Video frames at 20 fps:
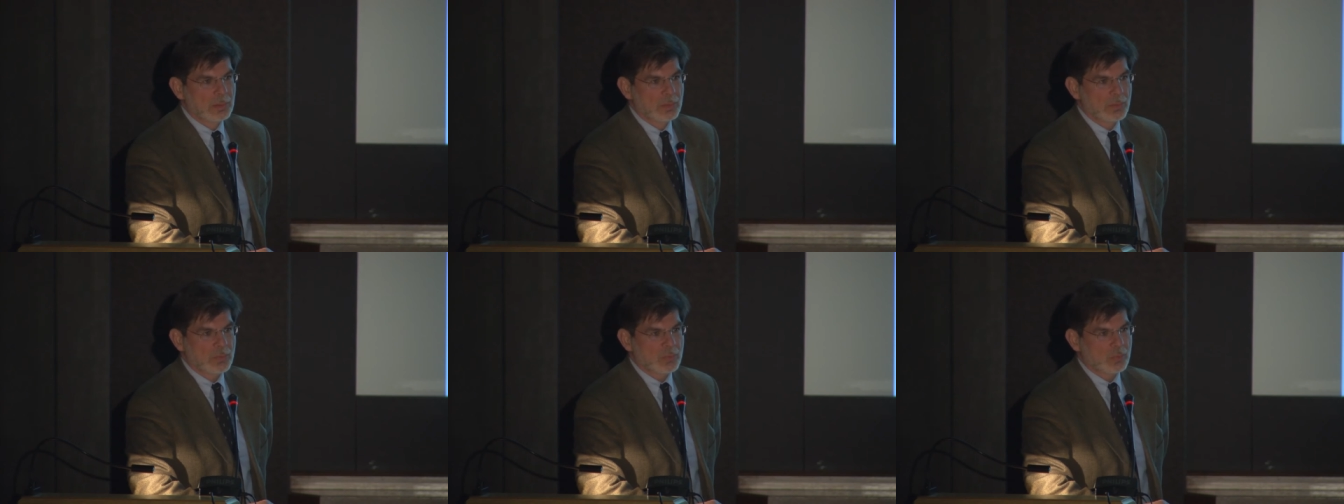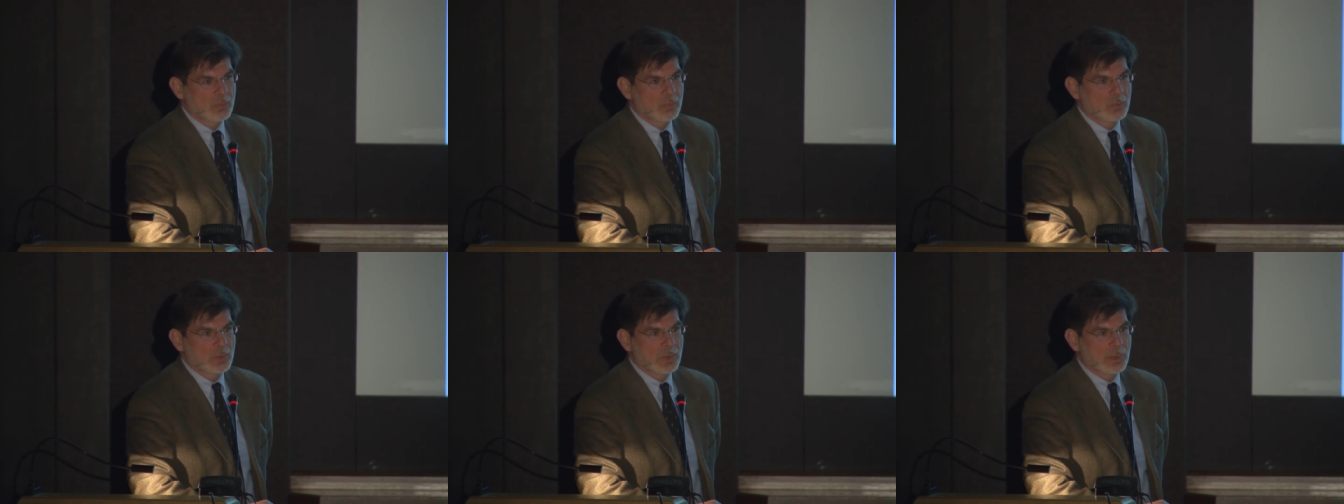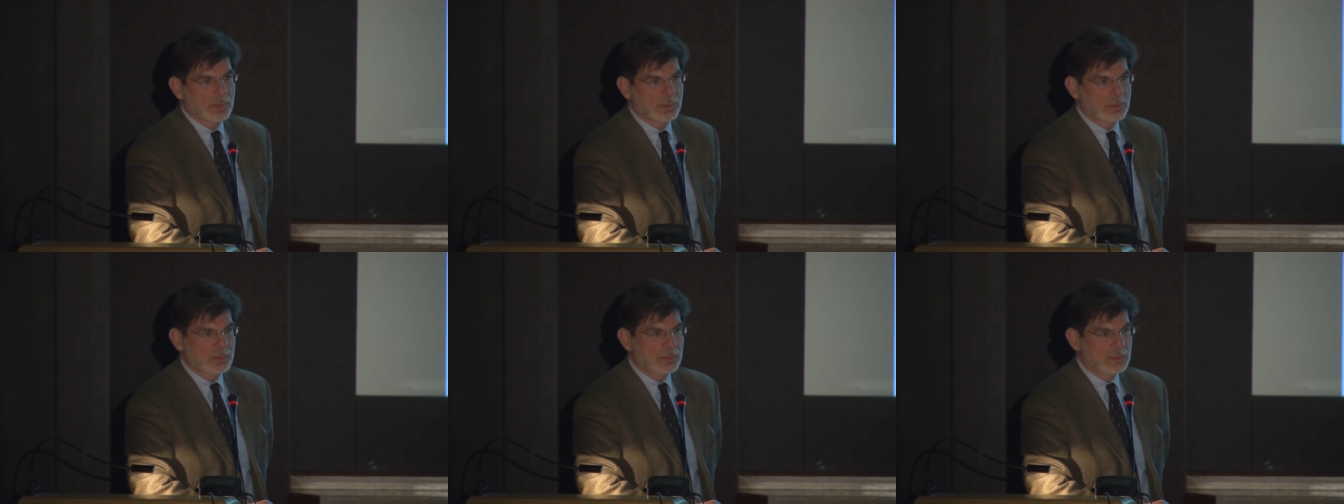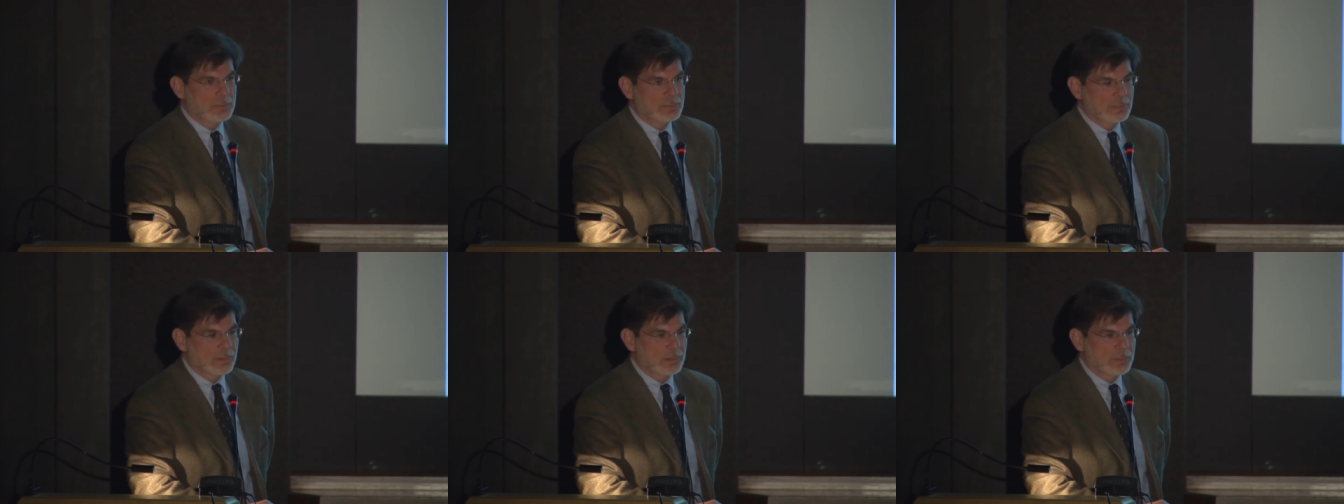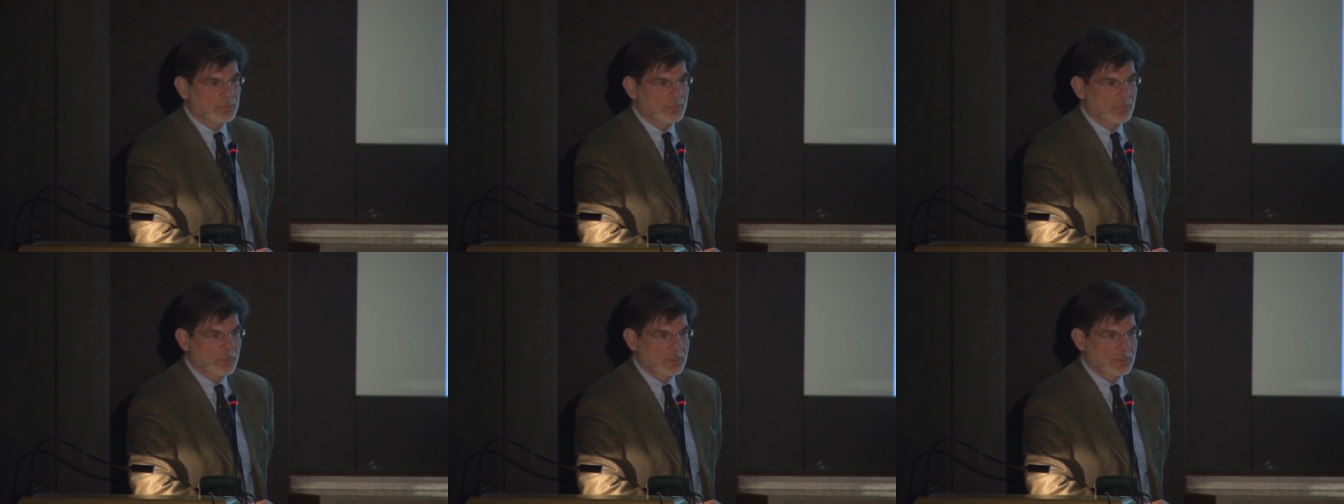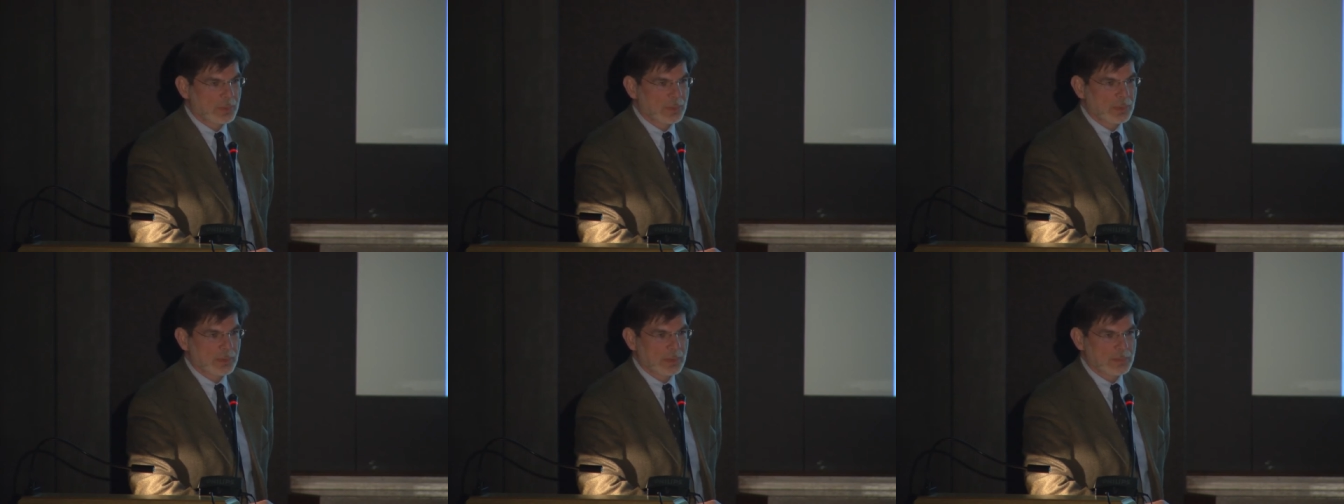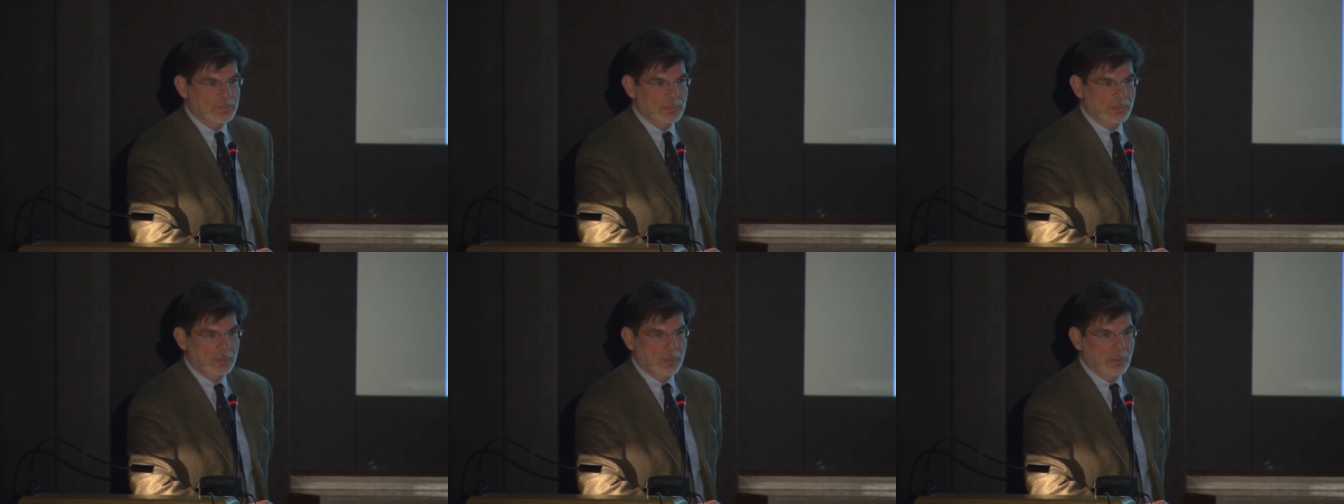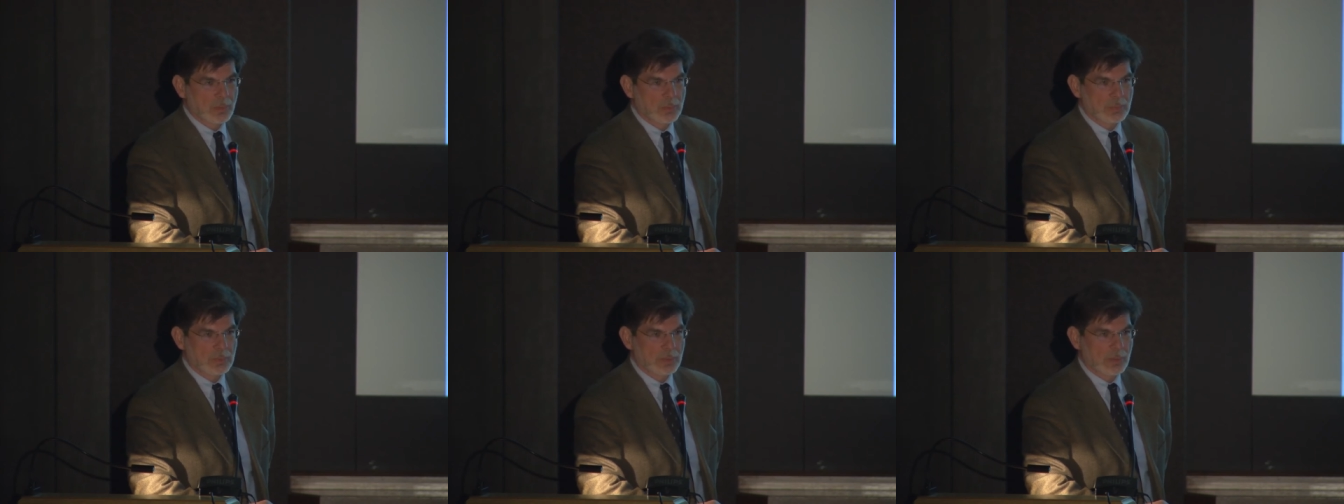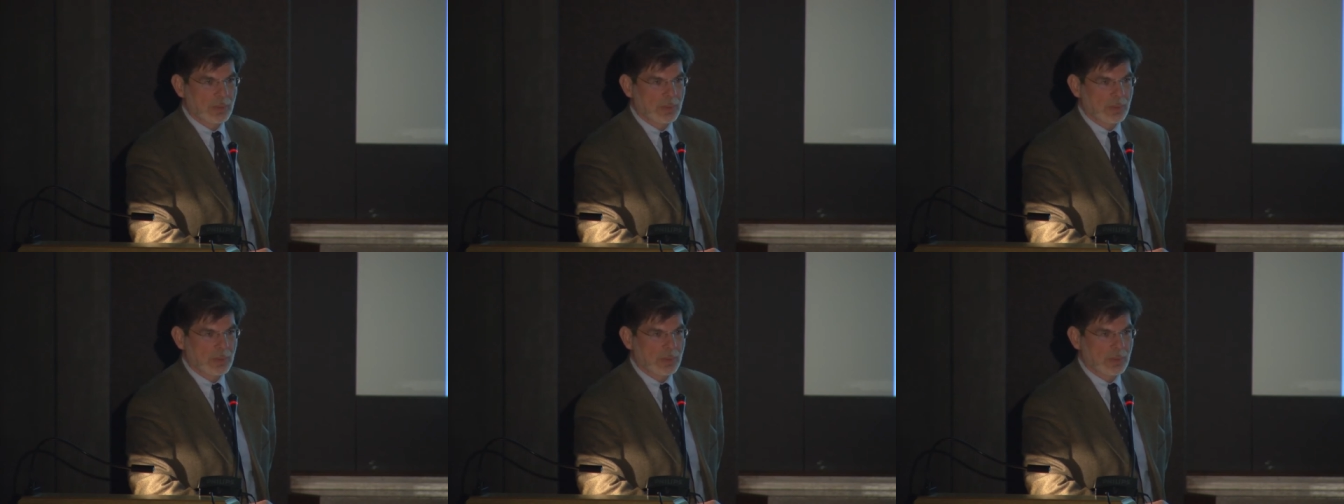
society, say, 40 years ago.